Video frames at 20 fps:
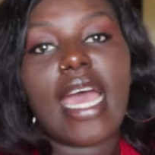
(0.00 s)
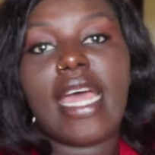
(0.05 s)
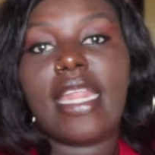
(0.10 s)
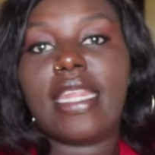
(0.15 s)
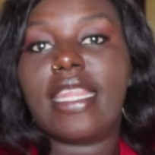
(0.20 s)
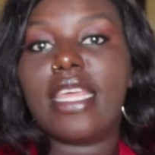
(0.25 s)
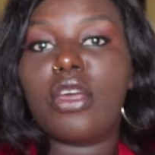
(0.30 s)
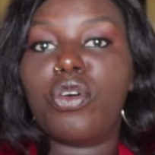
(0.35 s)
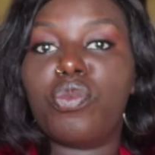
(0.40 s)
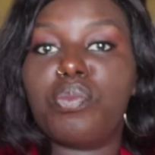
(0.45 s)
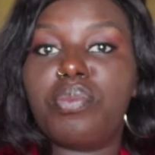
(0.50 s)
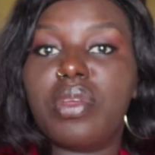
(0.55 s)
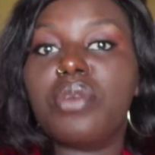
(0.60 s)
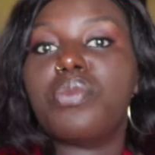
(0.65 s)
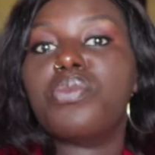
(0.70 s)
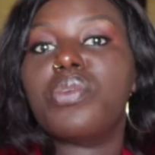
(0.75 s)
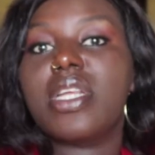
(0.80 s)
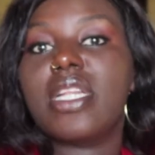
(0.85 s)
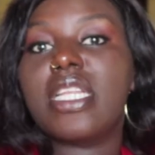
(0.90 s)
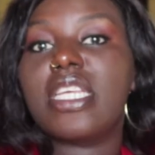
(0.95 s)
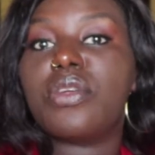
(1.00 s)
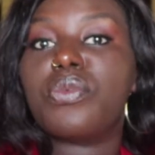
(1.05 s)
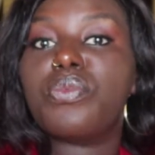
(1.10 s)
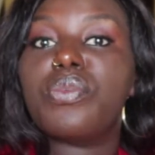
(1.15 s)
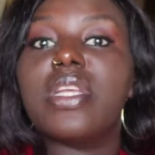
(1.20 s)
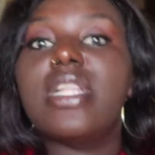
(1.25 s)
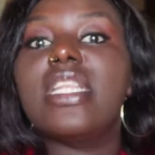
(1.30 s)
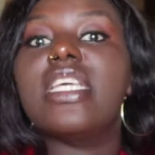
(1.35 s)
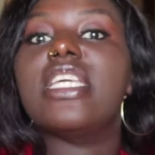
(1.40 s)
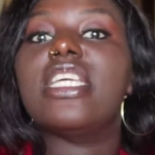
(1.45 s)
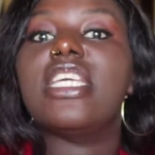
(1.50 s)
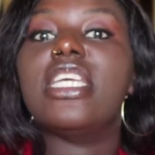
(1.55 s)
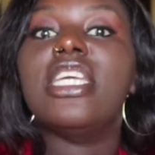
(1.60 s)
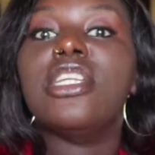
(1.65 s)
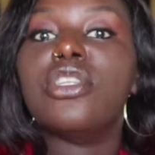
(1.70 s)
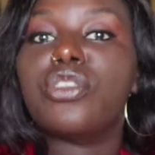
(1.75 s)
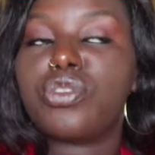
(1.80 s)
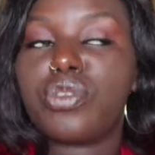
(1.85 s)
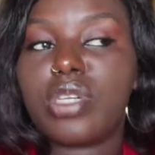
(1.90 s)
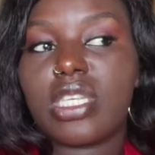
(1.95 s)
and they will be really really
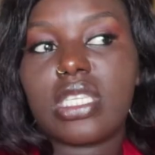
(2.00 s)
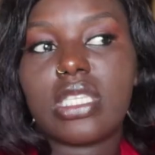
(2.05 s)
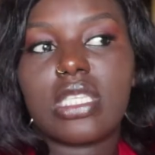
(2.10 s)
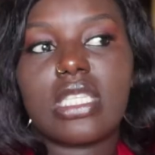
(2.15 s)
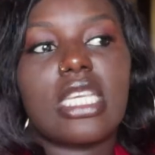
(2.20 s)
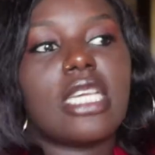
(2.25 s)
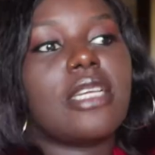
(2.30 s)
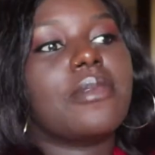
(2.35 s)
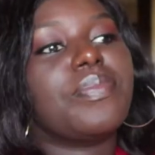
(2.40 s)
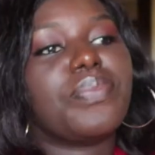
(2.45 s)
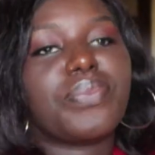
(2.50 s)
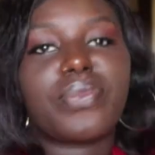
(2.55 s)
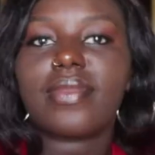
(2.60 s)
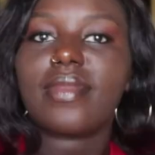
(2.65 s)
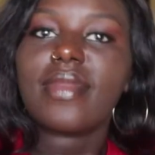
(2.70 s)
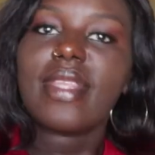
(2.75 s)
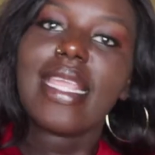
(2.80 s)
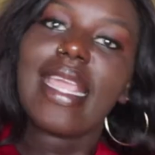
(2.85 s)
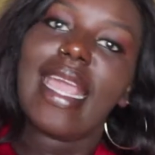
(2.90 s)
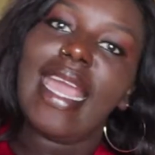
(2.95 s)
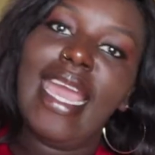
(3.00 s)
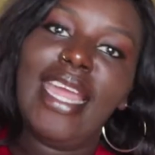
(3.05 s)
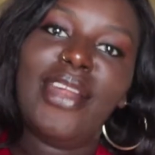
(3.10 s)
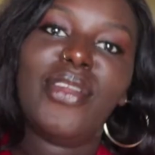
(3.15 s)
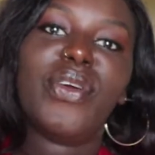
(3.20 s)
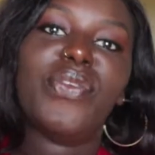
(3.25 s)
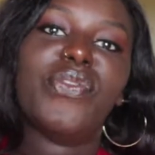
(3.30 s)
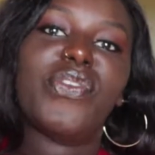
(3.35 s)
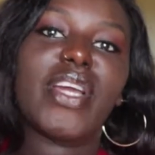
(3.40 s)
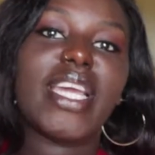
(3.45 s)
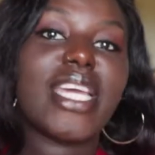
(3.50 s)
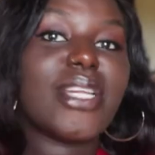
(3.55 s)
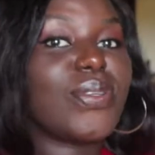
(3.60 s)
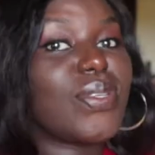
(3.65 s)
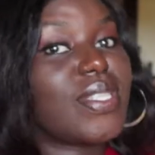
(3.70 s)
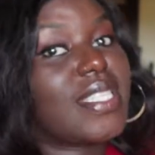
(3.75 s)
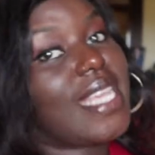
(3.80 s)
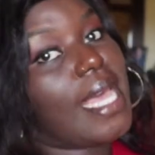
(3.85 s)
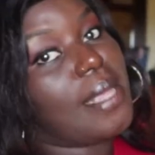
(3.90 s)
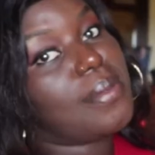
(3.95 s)
interesting and don't forget
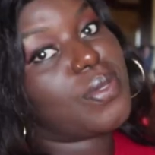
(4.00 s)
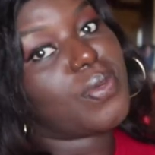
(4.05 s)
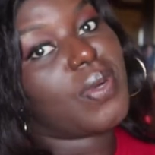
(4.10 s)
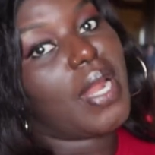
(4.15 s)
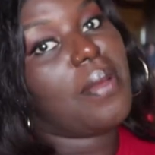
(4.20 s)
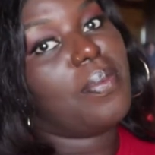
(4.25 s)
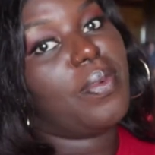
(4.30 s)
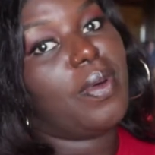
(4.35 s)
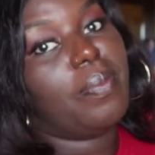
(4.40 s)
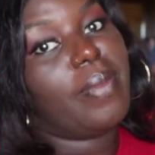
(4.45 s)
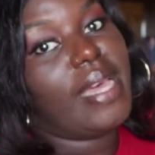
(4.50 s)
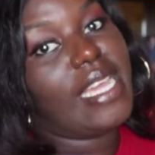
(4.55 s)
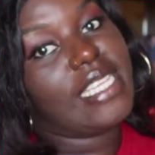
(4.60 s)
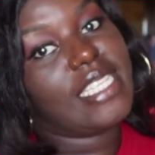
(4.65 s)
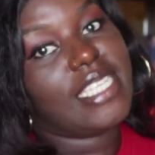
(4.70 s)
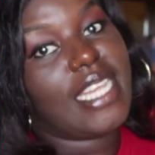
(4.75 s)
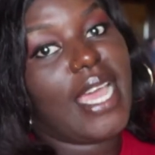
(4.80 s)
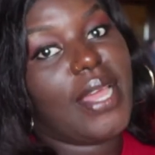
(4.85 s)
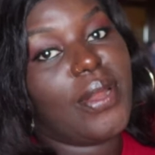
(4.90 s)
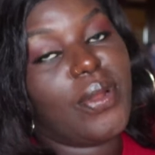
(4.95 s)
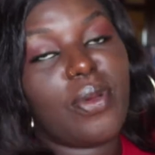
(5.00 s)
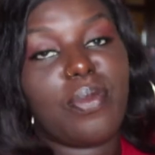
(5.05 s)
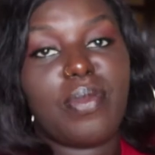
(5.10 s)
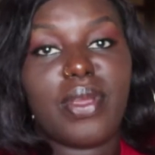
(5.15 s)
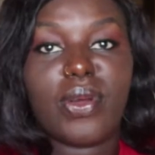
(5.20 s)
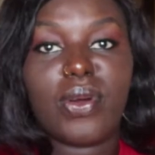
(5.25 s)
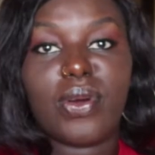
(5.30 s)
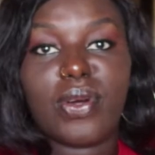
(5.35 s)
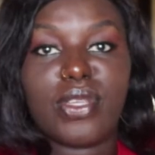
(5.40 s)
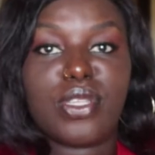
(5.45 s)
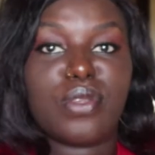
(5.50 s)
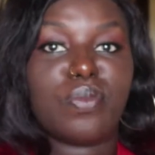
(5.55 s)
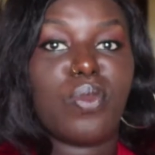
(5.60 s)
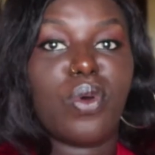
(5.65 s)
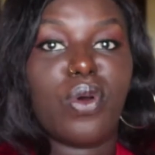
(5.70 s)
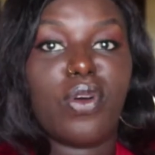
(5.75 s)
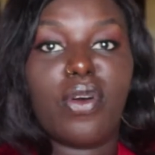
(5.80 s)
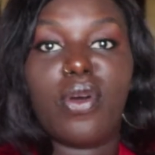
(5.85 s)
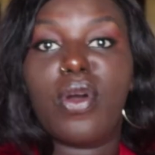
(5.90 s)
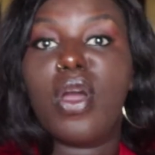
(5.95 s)
to subscribe on my channel because
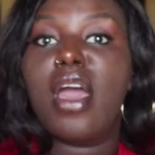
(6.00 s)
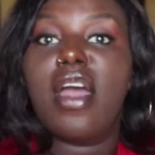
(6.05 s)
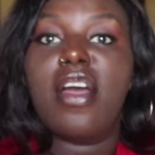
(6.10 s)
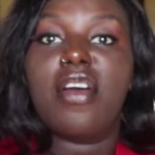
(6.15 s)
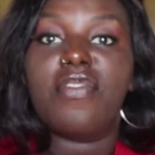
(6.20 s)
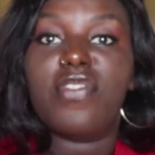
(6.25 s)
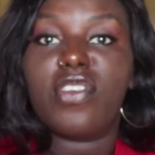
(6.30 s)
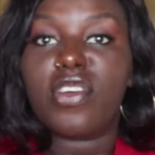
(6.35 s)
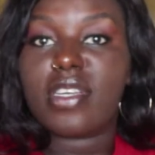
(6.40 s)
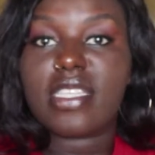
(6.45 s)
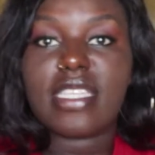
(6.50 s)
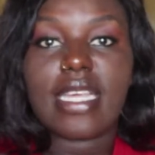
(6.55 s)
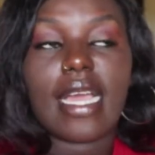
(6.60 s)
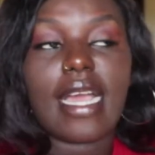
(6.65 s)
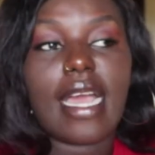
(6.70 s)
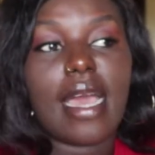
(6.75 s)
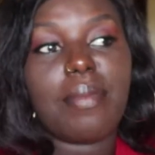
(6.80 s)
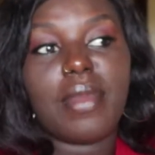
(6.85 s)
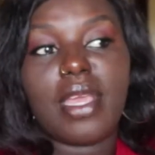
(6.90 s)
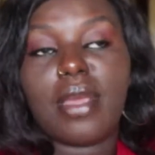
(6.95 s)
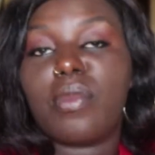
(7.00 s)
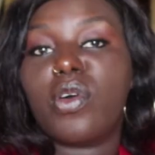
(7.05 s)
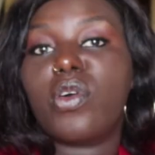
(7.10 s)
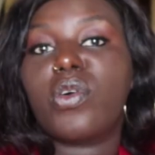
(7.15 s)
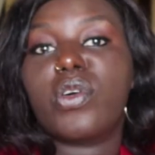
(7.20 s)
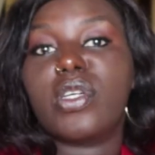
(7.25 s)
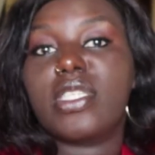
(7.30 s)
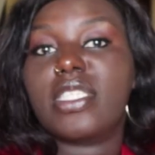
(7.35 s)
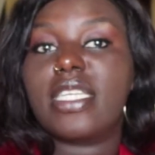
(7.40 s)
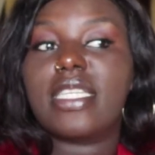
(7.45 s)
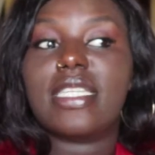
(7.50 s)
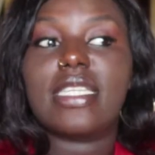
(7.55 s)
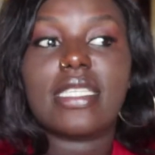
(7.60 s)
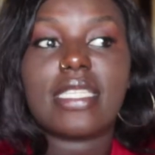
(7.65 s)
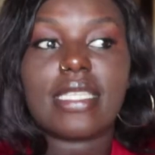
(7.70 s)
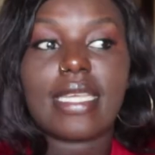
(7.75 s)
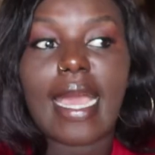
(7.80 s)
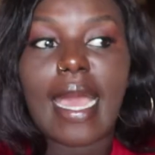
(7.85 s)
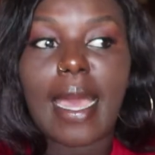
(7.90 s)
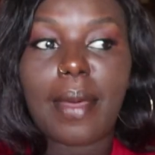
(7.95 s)
more vlogs are coming more content
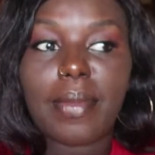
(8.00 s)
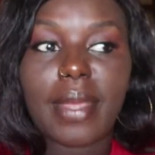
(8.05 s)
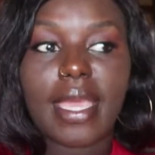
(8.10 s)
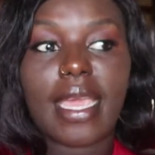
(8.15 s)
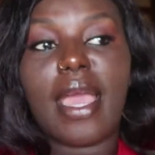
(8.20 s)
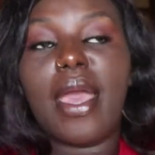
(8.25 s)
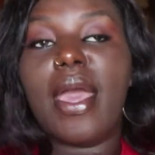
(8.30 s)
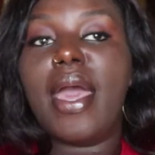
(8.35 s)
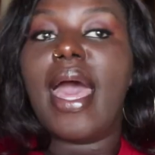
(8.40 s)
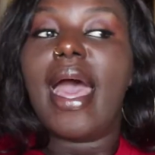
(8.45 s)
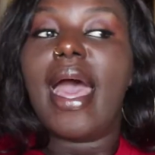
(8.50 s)
is coming